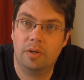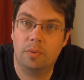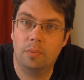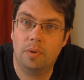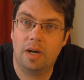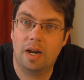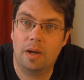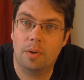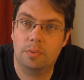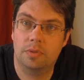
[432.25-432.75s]

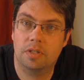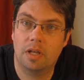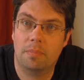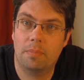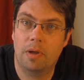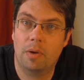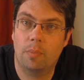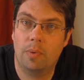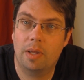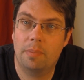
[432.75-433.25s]
When I was on
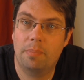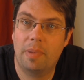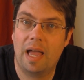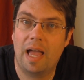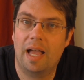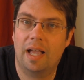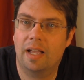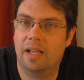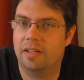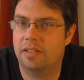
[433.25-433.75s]
my way
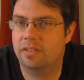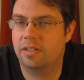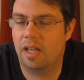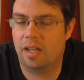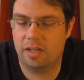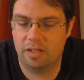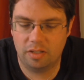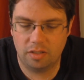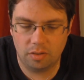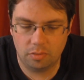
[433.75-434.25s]
back, I
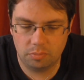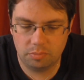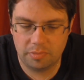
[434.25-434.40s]
decided to go